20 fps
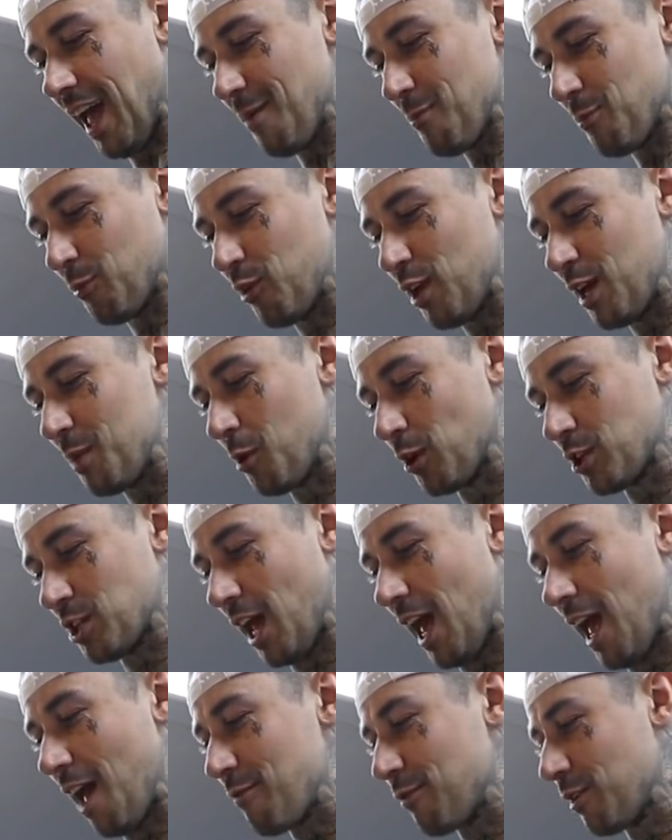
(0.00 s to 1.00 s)
pretty much
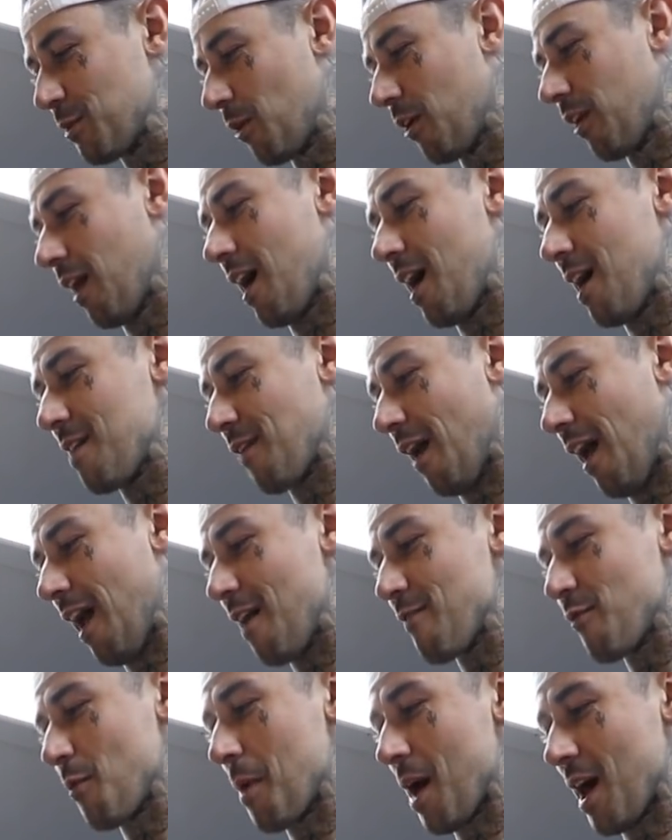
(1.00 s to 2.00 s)
everyone I've
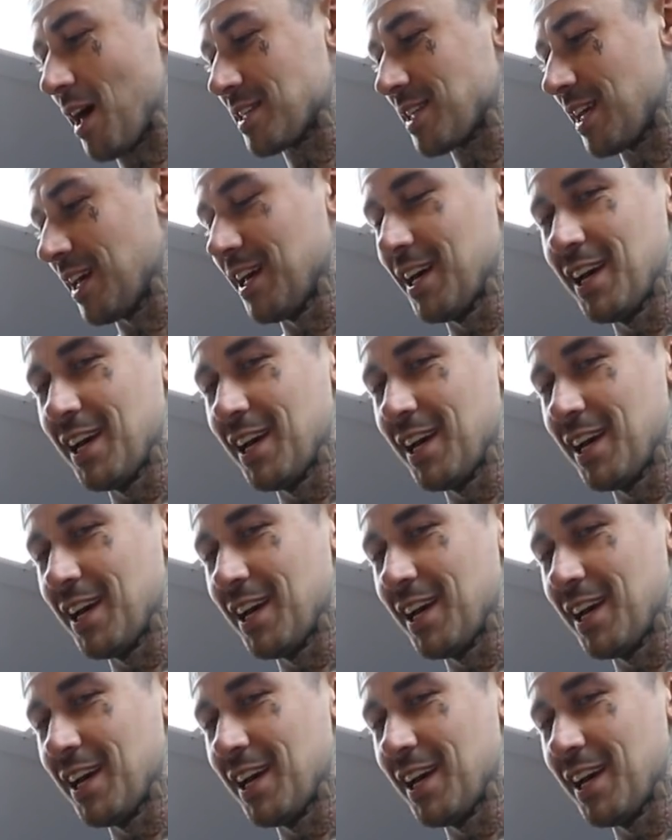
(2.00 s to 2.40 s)
ever met